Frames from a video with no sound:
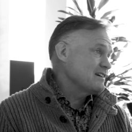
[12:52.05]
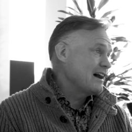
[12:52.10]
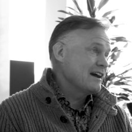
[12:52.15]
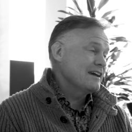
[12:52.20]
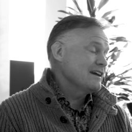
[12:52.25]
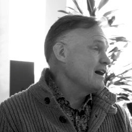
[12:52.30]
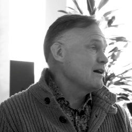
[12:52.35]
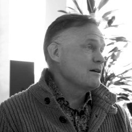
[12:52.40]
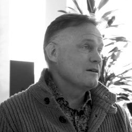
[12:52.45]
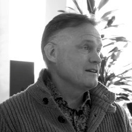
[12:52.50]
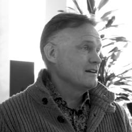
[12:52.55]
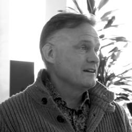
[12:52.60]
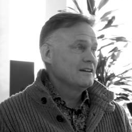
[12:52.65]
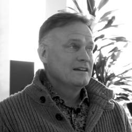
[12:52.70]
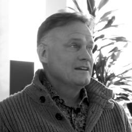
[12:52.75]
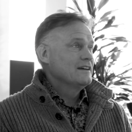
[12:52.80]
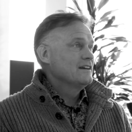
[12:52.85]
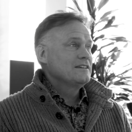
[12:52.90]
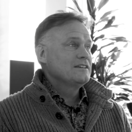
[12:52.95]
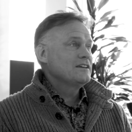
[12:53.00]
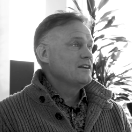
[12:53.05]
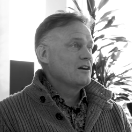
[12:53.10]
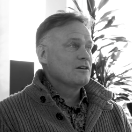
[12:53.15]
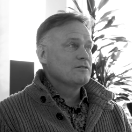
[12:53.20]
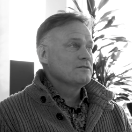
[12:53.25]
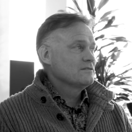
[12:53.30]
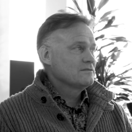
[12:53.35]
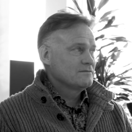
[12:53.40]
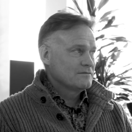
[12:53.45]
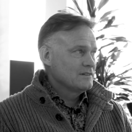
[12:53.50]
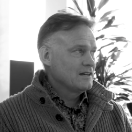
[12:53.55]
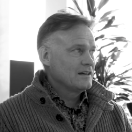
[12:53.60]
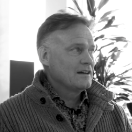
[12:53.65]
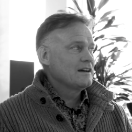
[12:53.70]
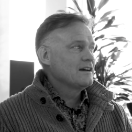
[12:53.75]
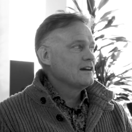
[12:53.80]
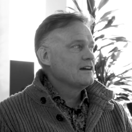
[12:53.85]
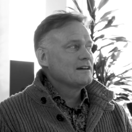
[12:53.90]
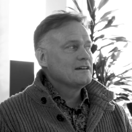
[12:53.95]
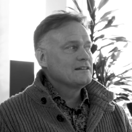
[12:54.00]
i i you know
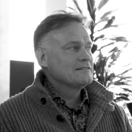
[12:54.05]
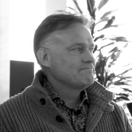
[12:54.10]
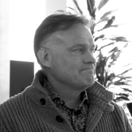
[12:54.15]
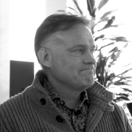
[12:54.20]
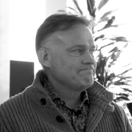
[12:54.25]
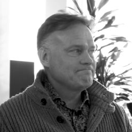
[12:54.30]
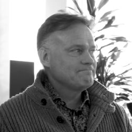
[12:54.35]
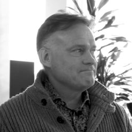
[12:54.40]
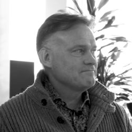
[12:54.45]
um,